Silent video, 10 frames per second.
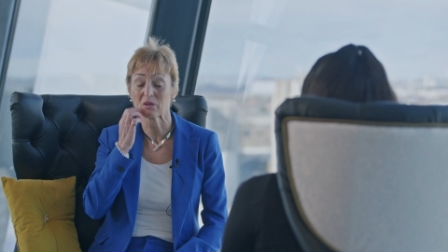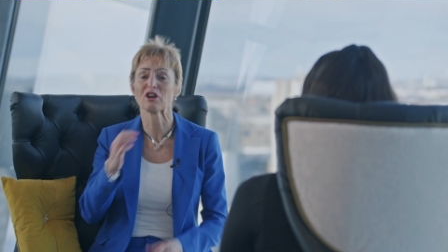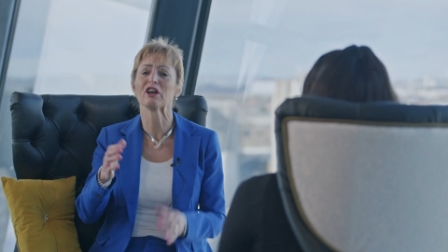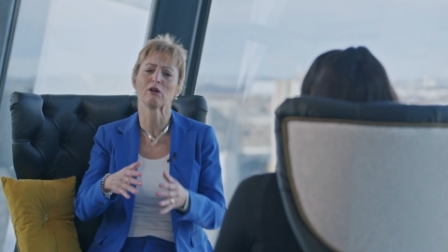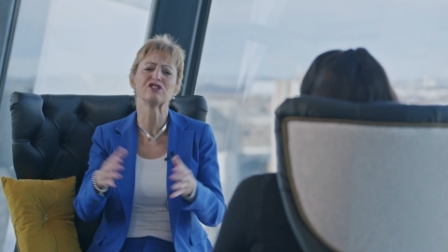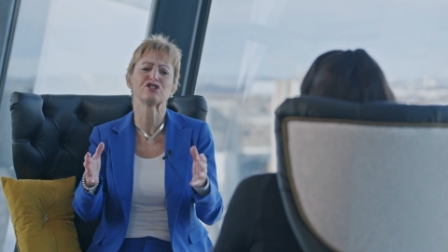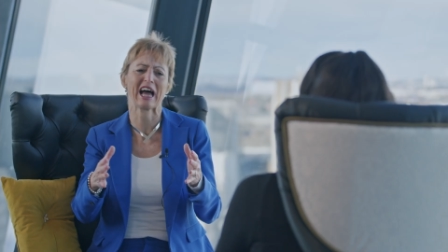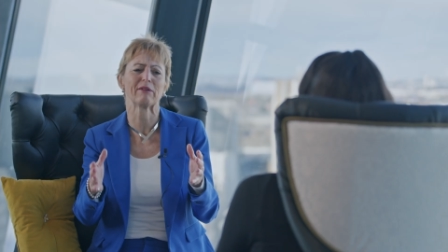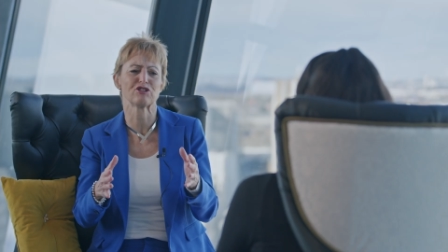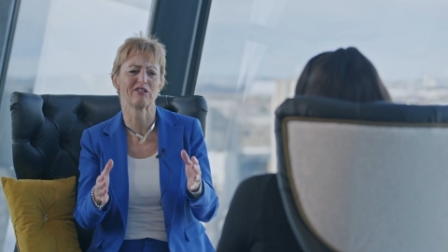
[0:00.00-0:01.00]
Well, you, don't, you always
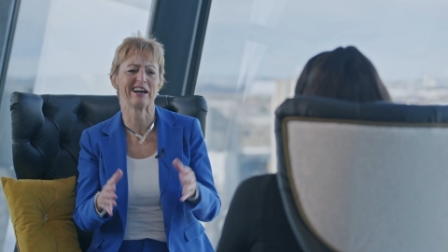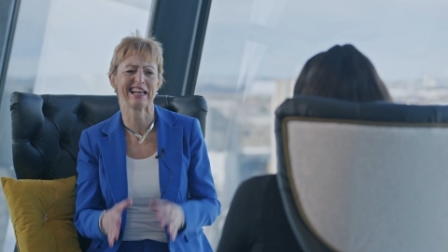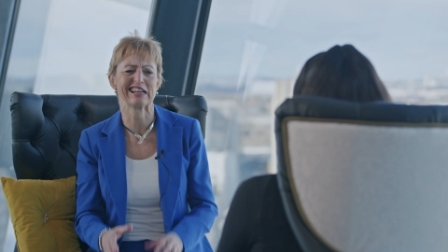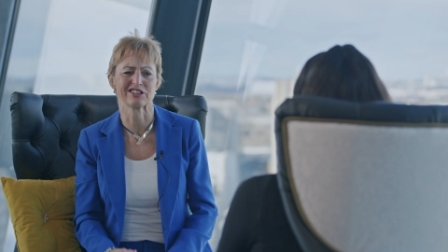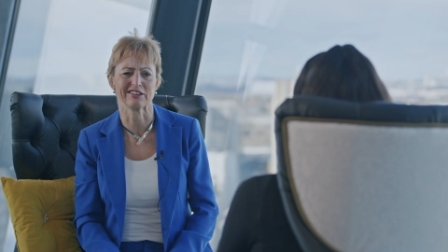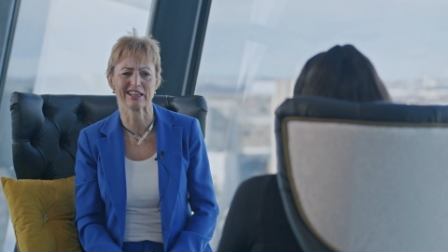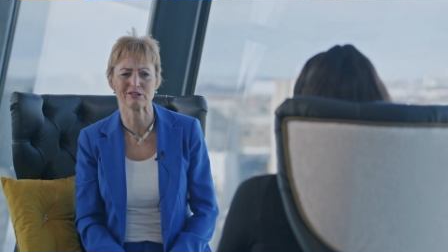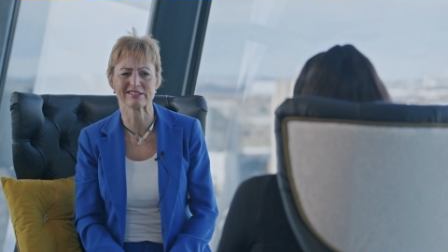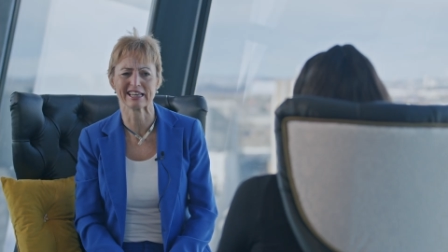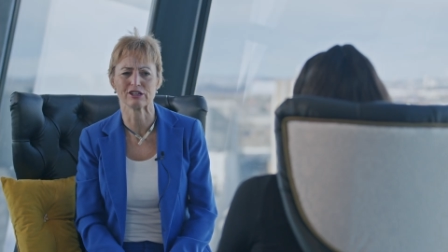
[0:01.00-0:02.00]
have to write a letter. They
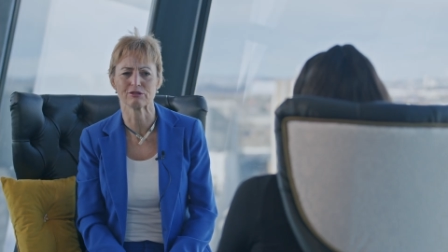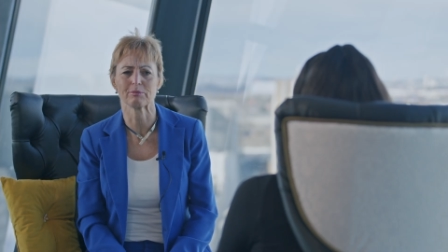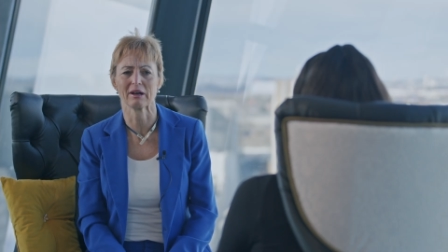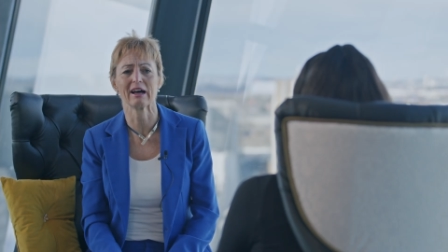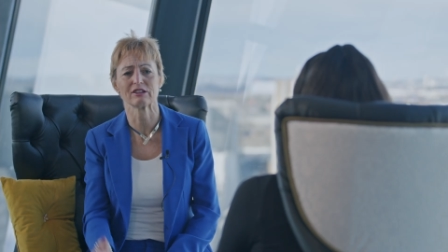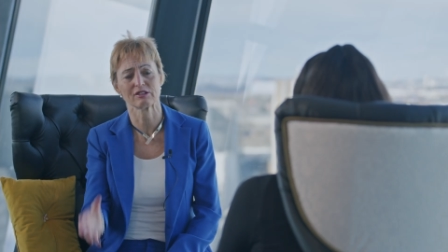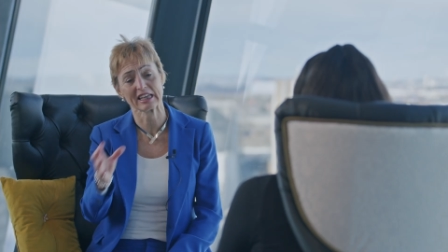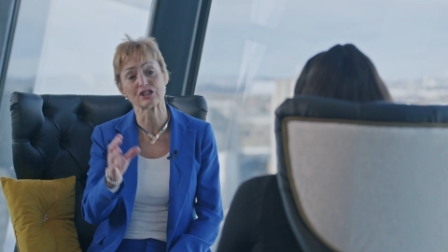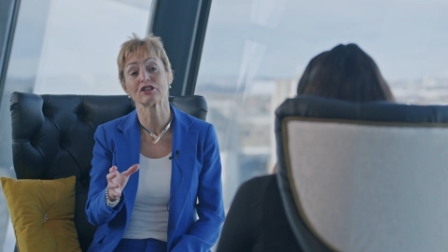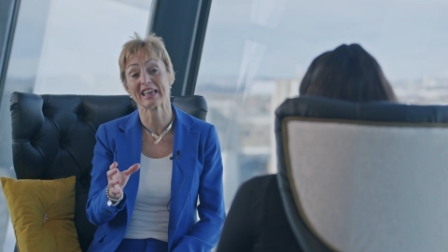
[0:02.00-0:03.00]
don't say, but uh,
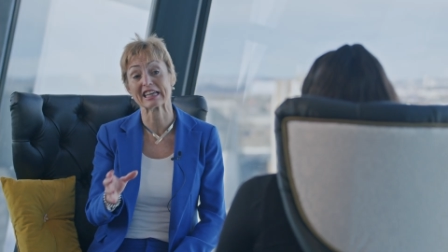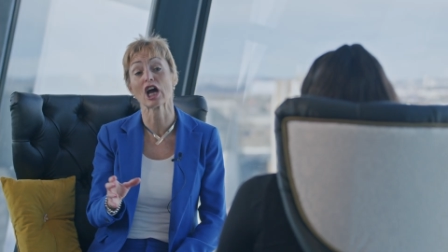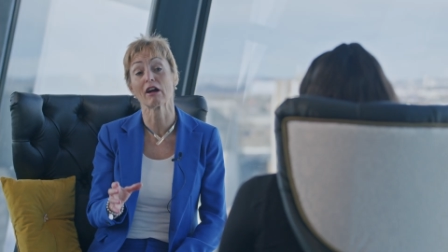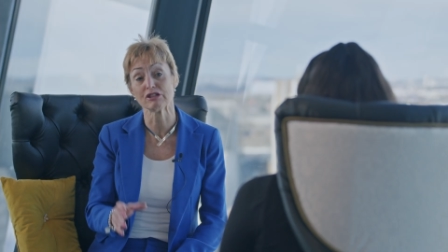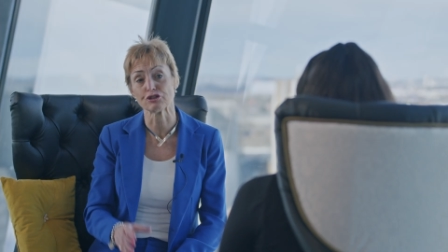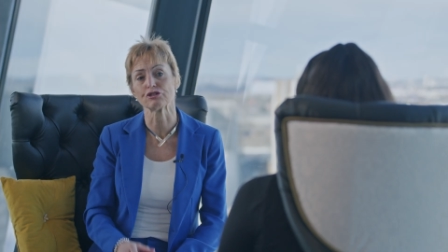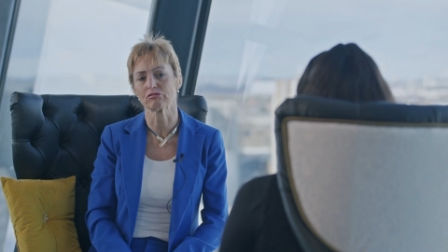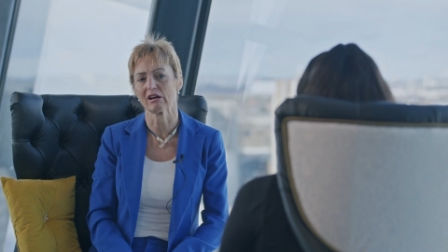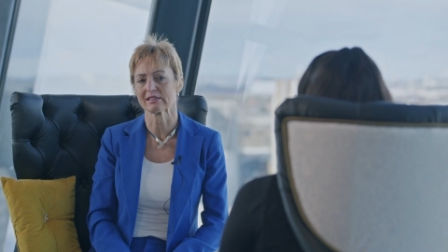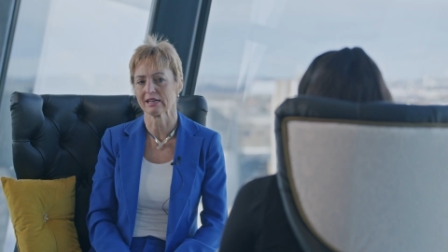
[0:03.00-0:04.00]
they they encourage you to
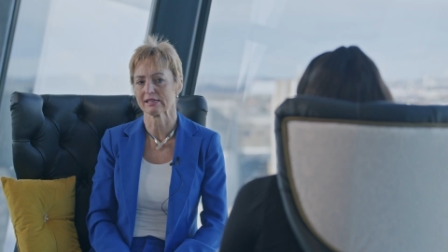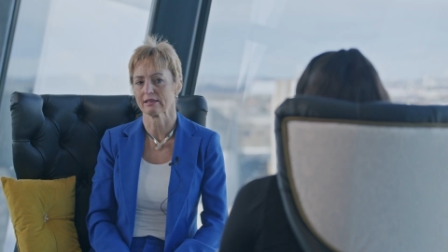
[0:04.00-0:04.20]
write a letter.